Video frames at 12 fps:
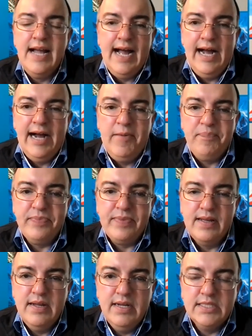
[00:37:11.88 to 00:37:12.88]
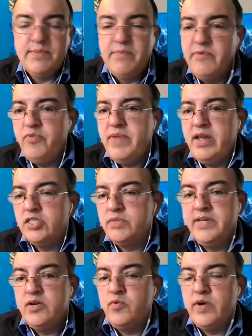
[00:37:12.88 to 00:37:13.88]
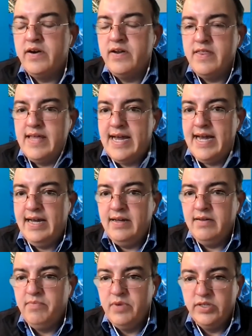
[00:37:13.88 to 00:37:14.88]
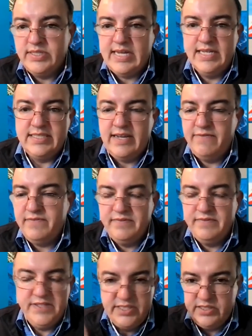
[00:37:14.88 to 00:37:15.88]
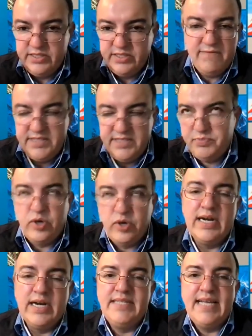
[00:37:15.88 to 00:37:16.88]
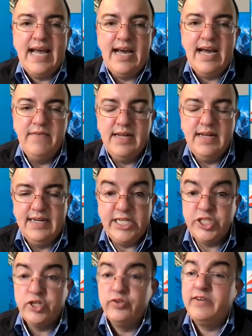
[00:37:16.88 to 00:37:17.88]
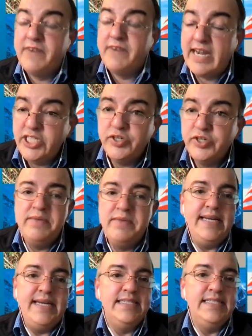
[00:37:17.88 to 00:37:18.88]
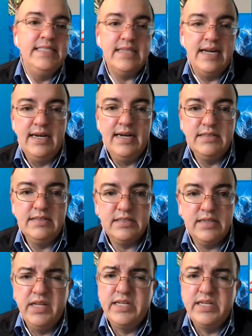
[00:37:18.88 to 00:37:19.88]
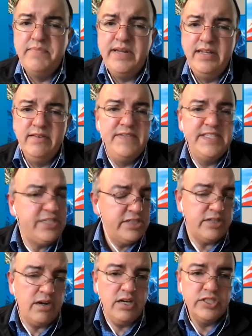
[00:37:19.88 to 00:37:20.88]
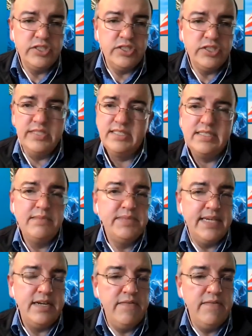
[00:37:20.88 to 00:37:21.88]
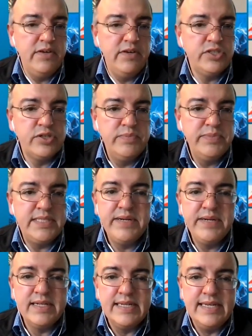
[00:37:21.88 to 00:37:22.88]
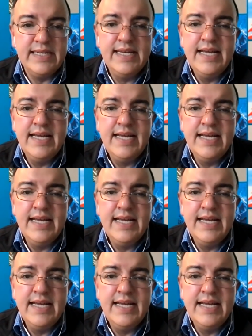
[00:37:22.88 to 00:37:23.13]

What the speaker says: Some of you may also be aware that most NSF divisions, offices, programs have external advisory committees. Something called the Committee of Visitors also is a subset of those groups typically.